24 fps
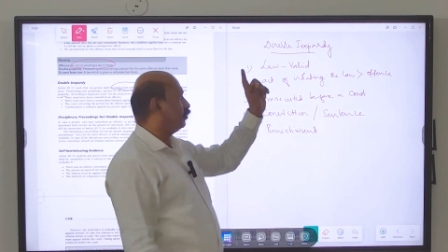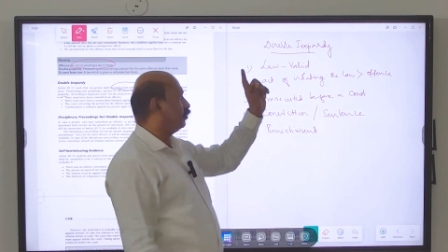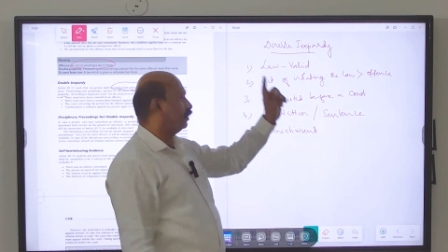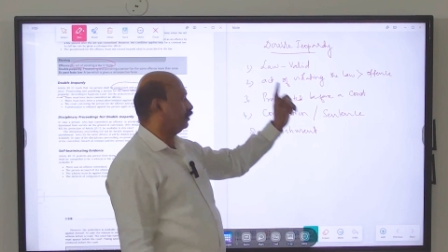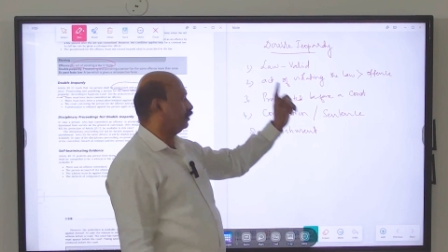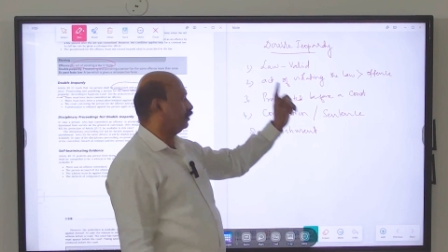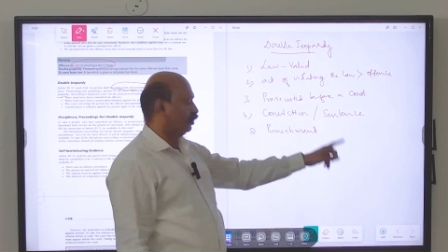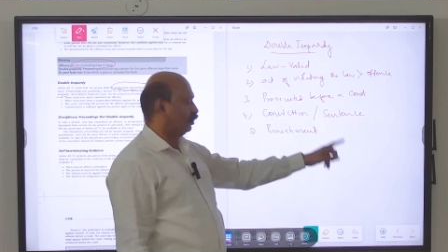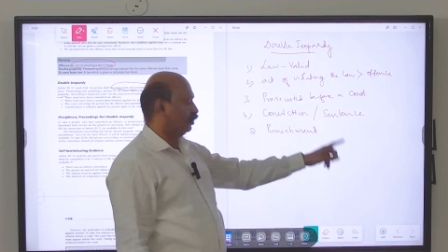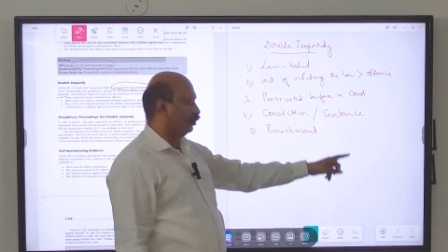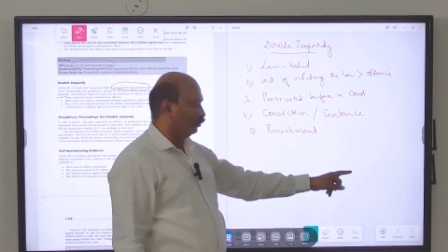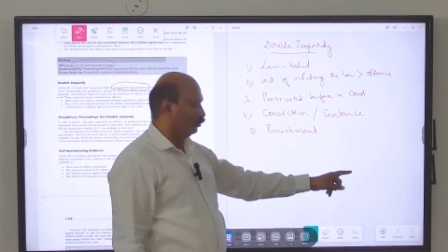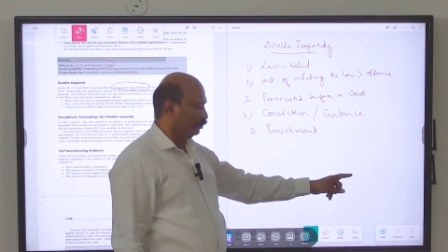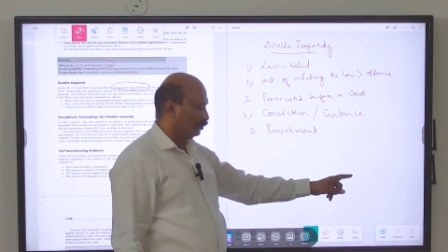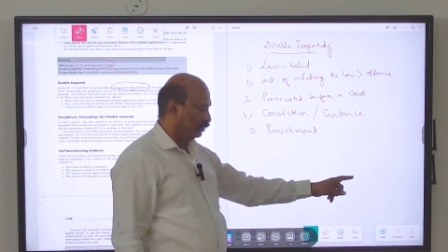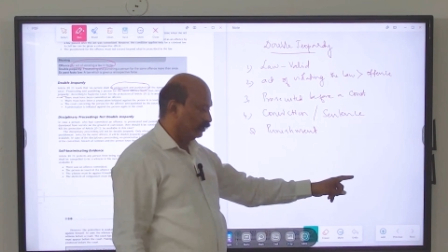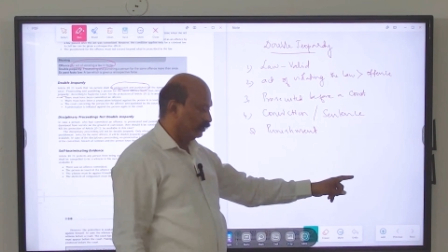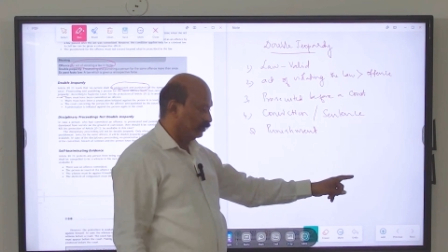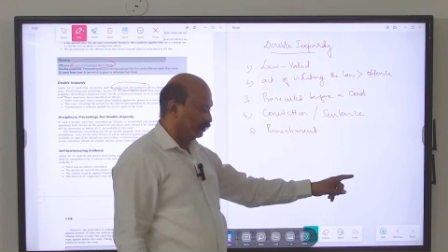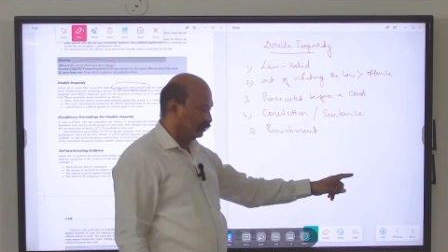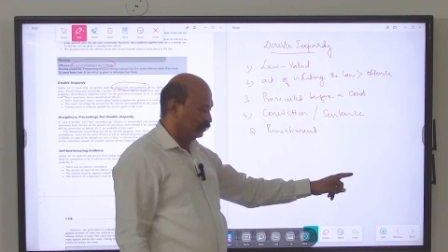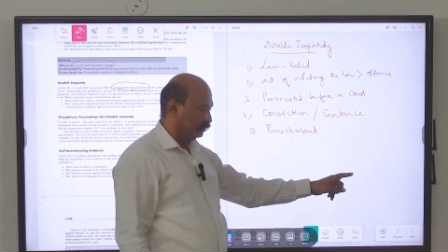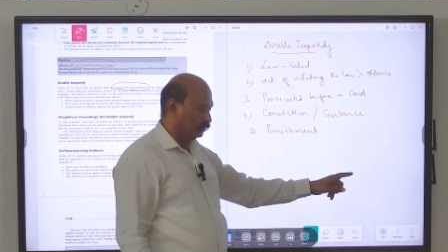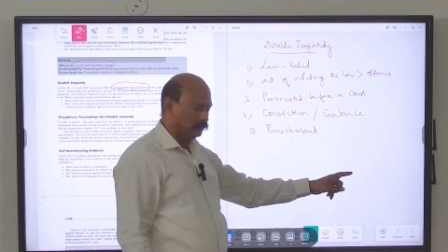
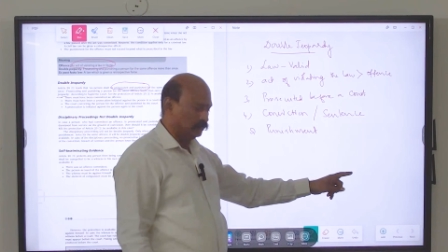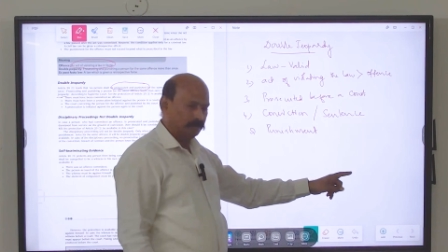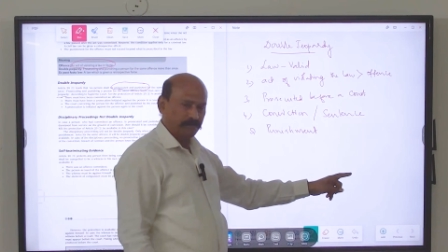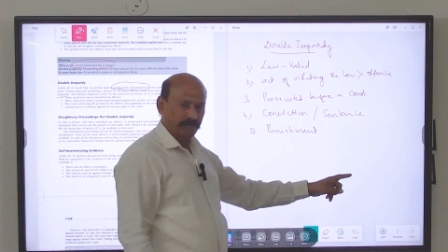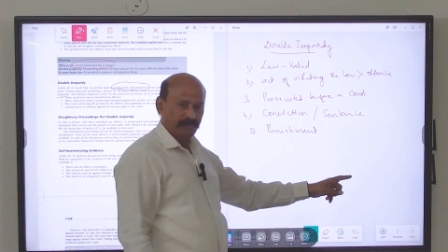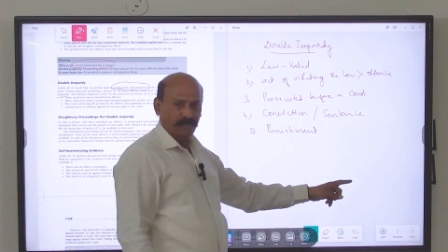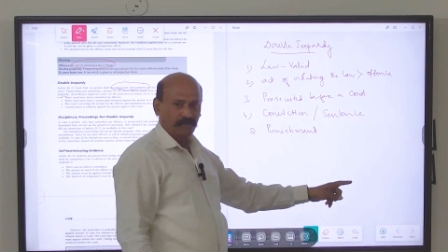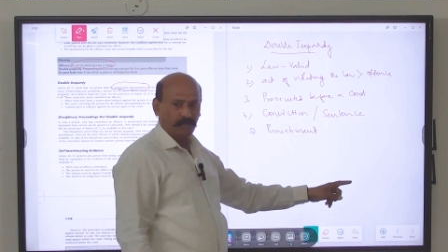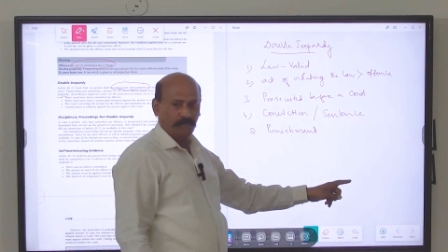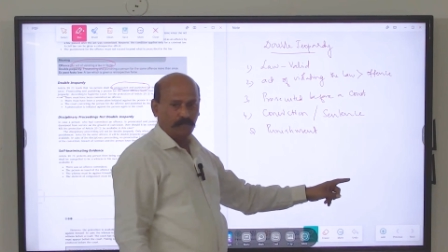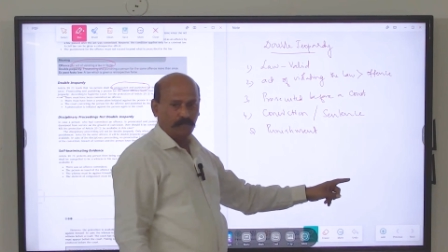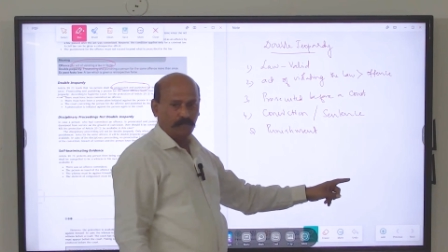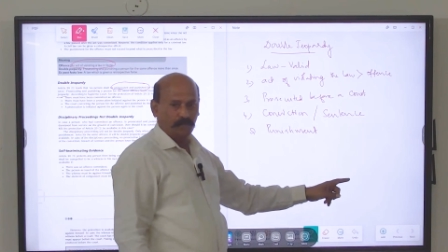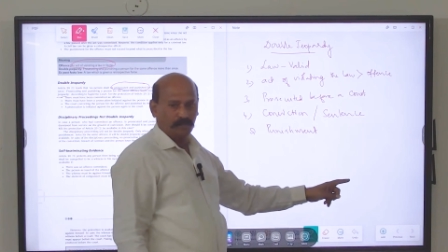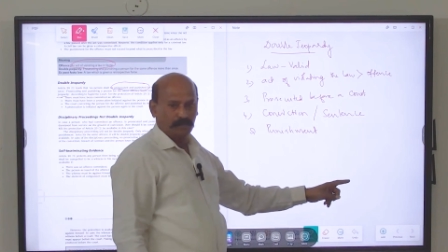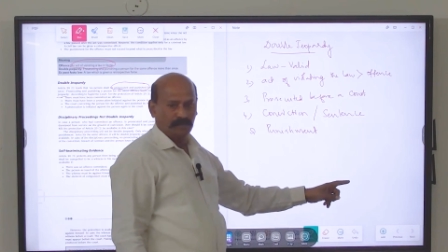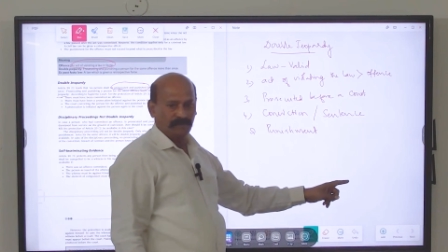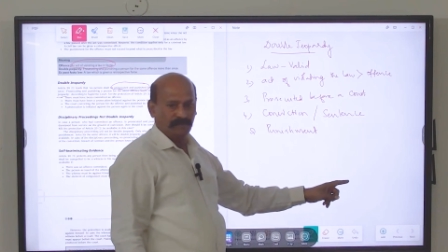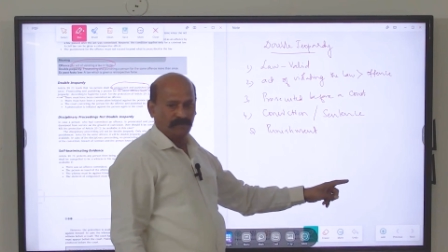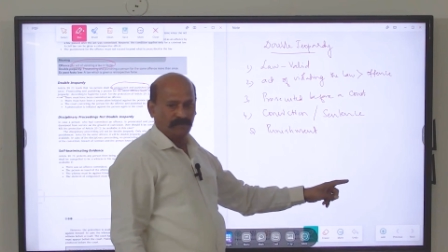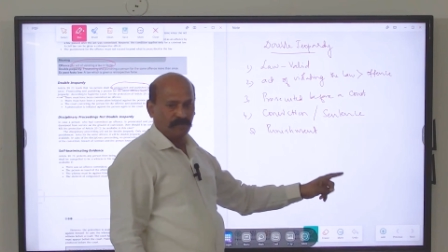prosecution before a court of